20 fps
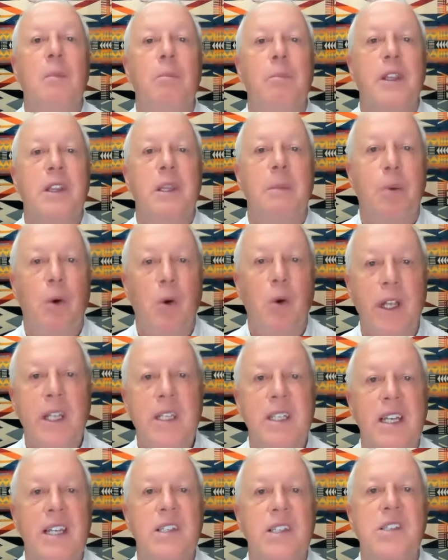But the
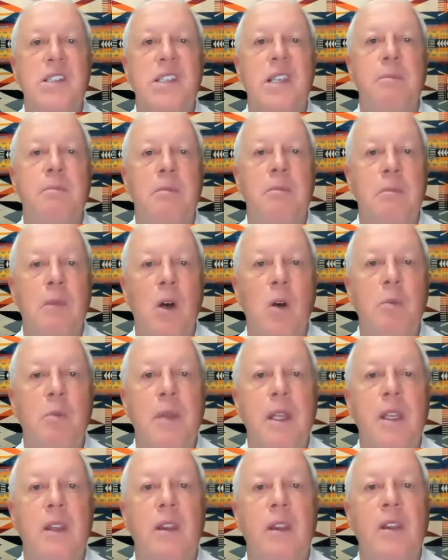point is, the
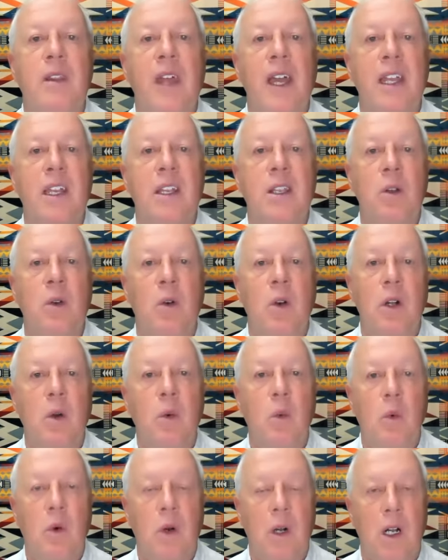moment that
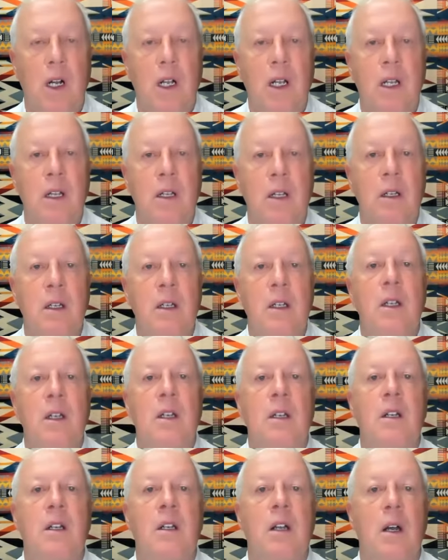your work
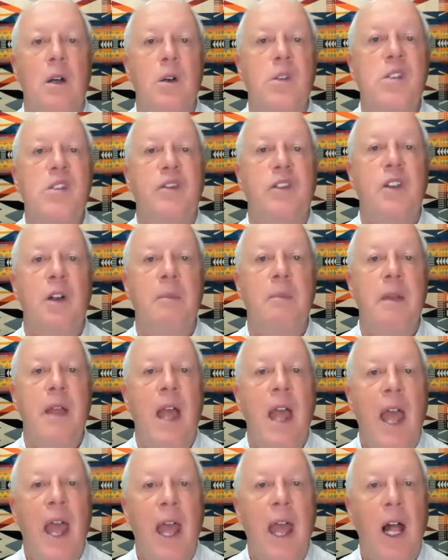goes from
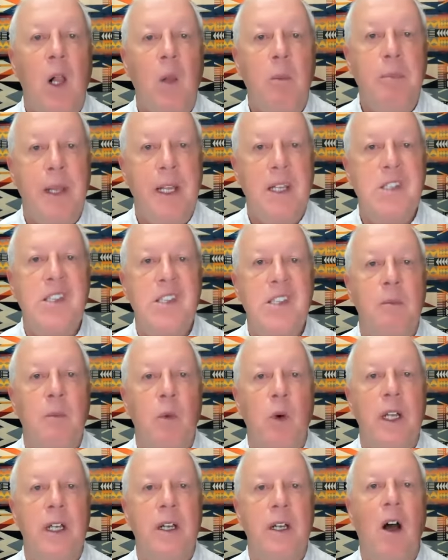helping
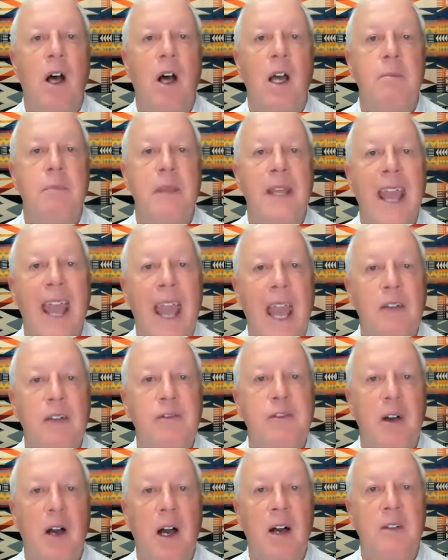someone on
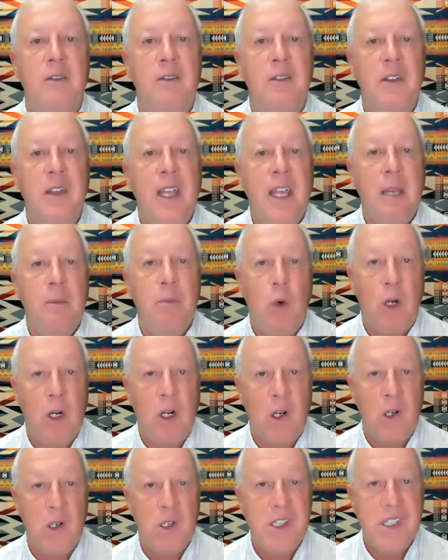behalf of him or
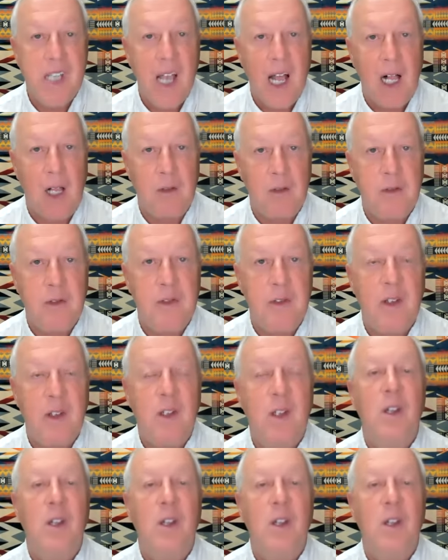herself